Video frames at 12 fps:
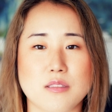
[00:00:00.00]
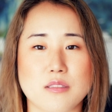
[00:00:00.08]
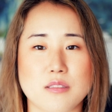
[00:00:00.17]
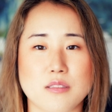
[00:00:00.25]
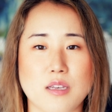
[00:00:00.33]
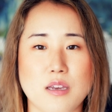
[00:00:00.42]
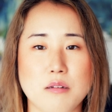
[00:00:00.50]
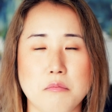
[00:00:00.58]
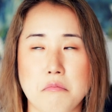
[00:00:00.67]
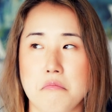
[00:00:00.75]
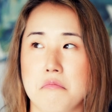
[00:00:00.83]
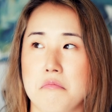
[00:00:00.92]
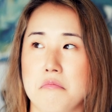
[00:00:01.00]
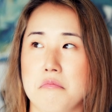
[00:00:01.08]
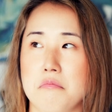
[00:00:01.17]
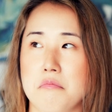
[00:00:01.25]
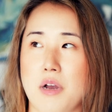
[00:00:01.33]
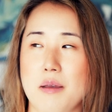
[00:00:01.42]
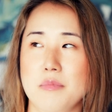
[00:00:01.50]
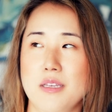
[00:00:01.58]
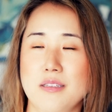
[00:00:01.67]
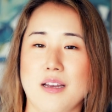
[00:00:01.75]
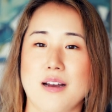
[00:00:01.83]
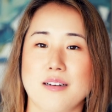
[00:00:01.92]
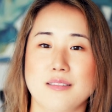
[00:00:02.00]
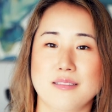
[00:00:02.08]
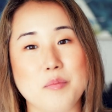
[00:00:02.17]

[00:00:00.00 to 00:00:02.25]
is to say, I'm Linda.